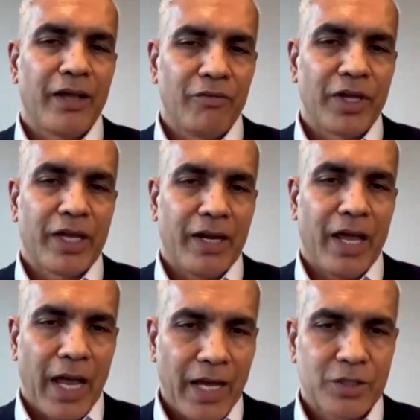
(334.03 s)
we can
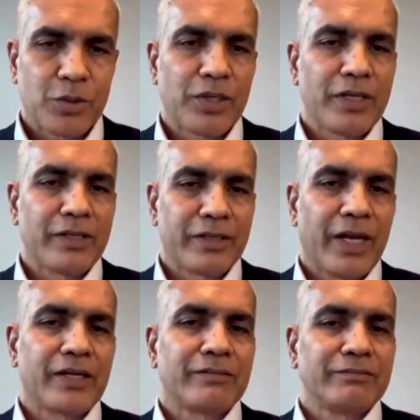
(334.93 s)
actually
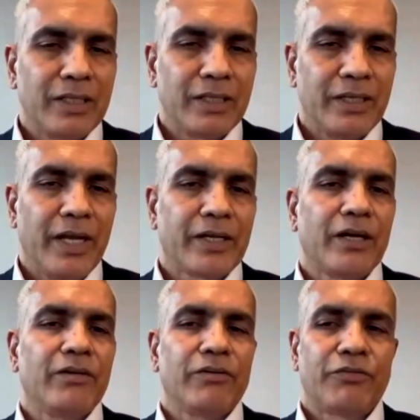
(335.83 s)
get the
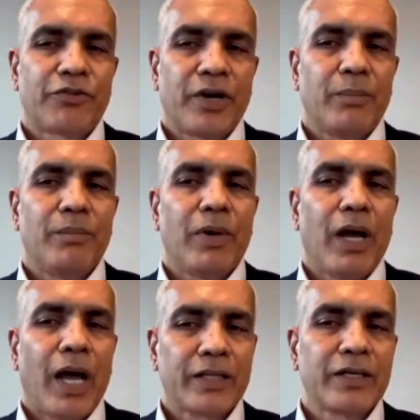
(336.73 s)
data from
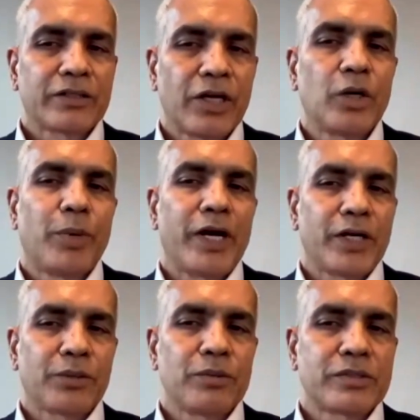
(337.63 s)
other
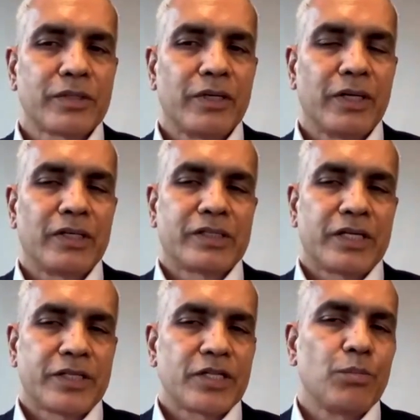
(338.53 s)
third-party tools
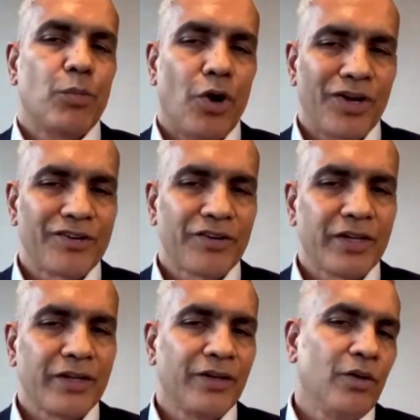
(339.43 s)
such as
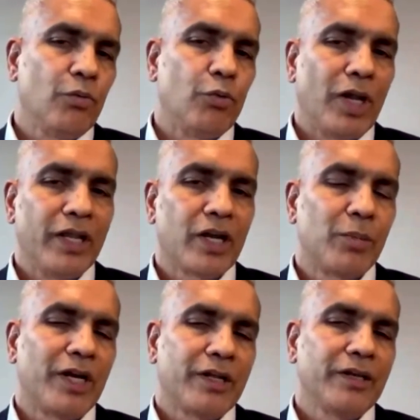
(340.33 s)
monitoring,
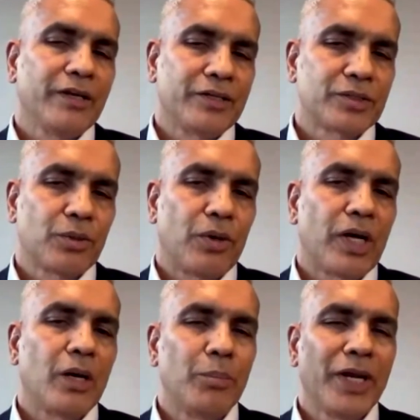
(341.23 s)
vulnerability, and so
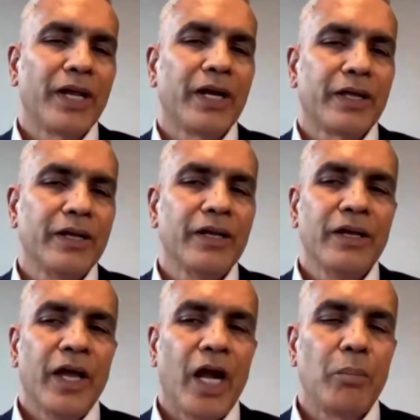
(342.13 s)
on, and bring it in
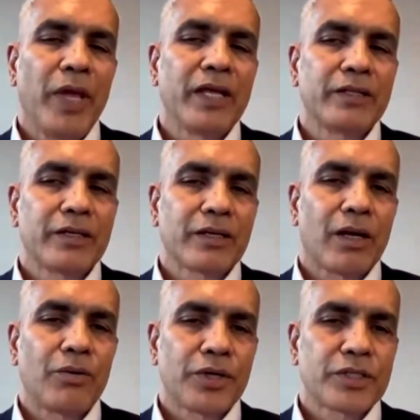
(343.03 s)
and make the
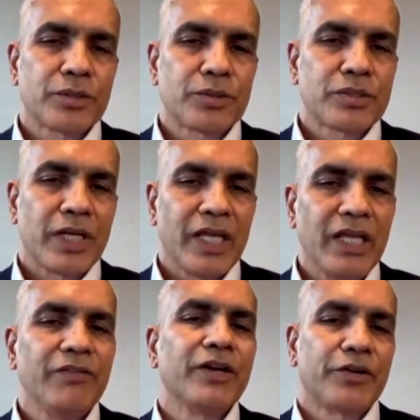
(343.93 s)
cloud resource
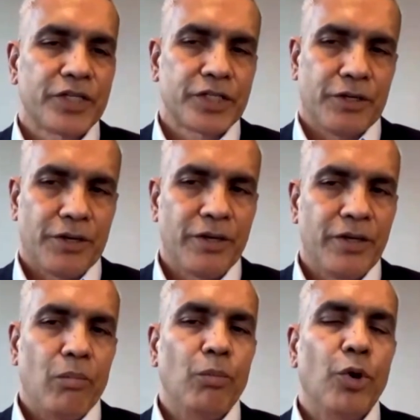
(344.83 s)
even richer,
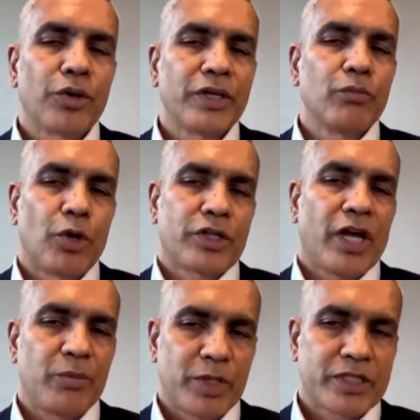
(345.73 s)
more than what the
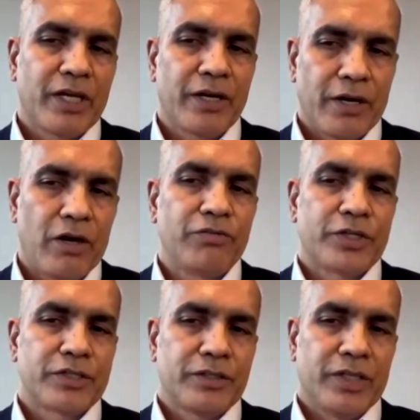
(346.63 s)
hyperscaler
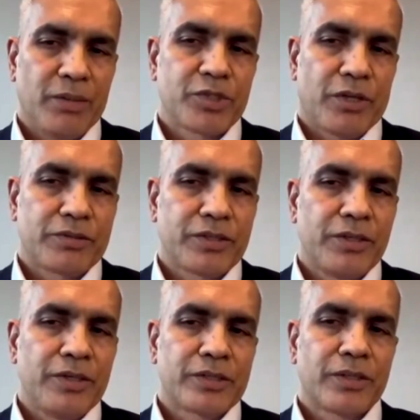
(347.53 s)
offers themselves.
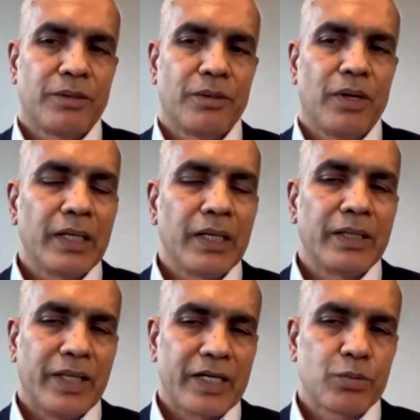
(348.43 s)
So
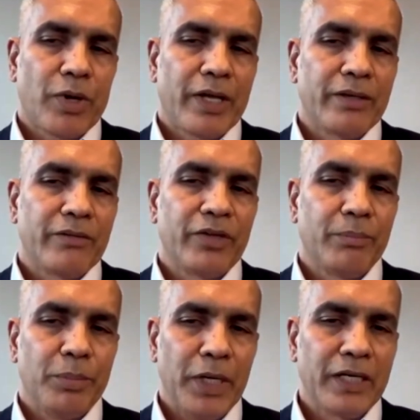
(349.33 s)
that's why we
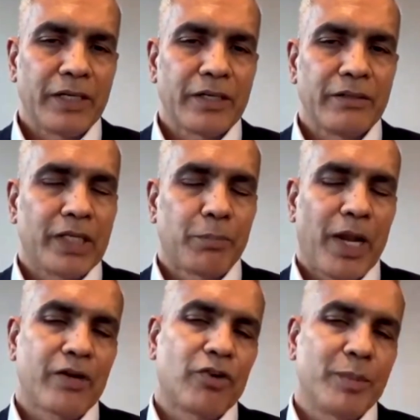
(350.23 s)
built
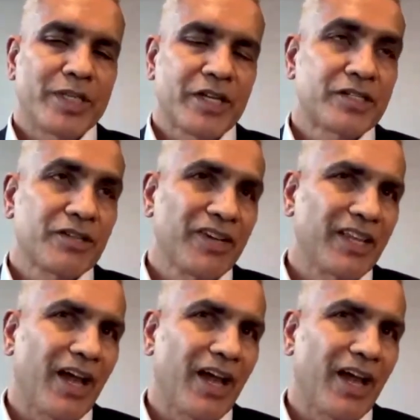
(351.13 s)
the platform in